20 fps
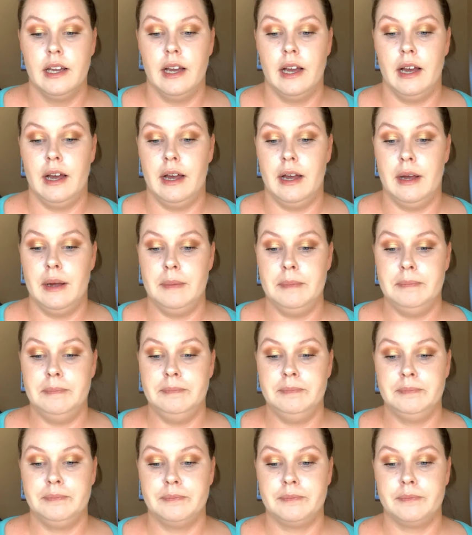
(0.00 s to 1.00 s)

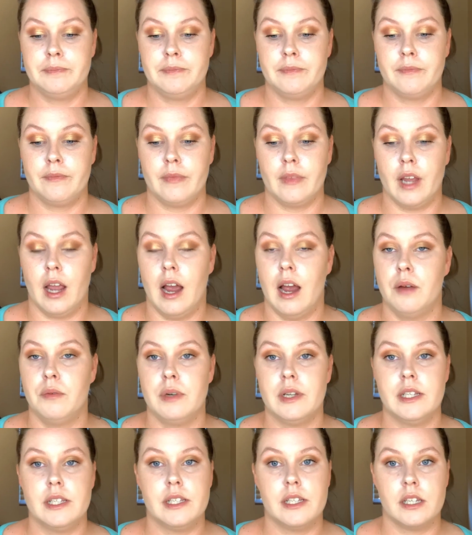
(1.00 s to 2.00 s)
I
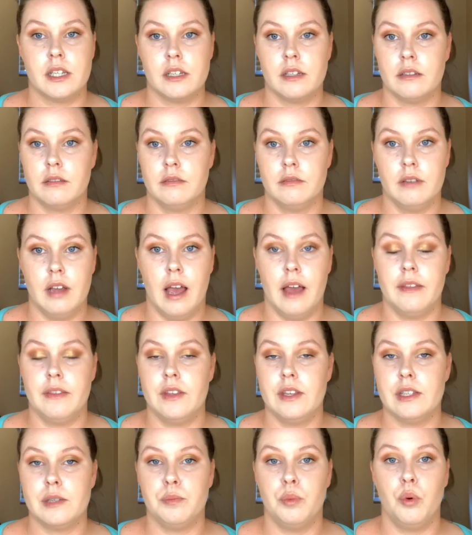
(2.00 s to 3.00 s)
was at
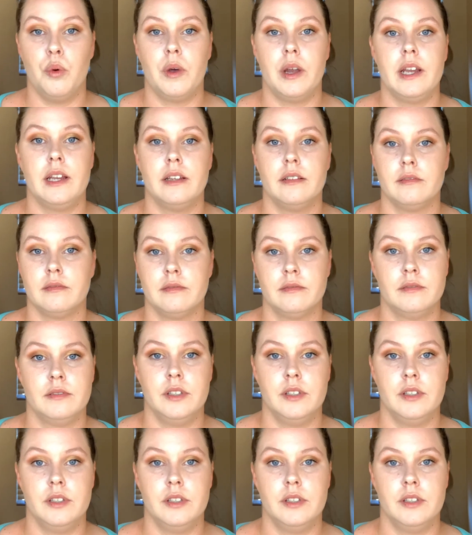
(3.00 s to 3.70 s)
this point,